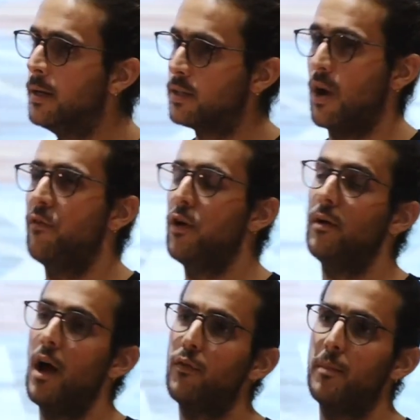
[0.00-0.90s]
So
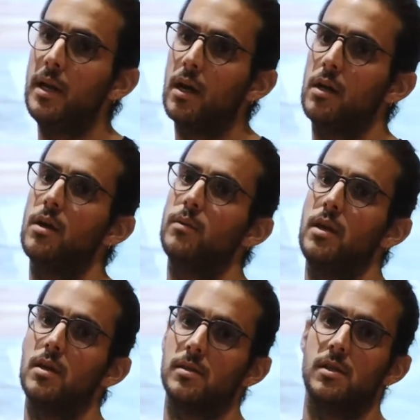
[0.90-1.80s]
how familiar are you with the
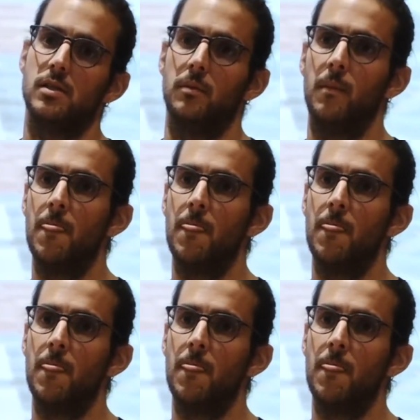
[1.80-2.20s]
ecosystem?